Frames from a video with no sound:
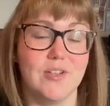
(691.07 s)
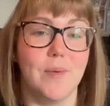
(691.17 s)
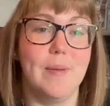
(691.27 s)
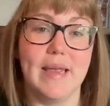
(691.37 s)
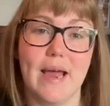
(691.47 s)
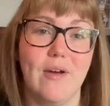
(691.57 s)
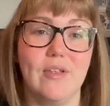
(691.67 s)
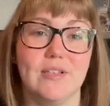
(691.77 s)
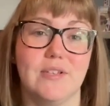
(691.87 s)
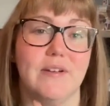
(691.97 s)
So pick out of
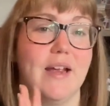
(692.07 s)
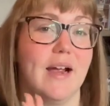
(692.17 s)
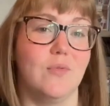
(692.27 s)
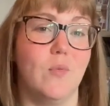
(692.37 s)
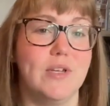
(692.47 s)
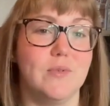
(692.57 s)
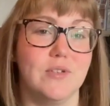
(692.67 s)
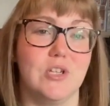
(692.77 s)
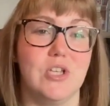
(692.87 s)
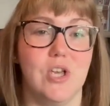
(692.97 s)
those 3 guys, which
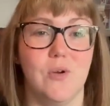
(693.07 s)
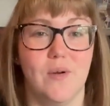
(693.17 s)
ones do you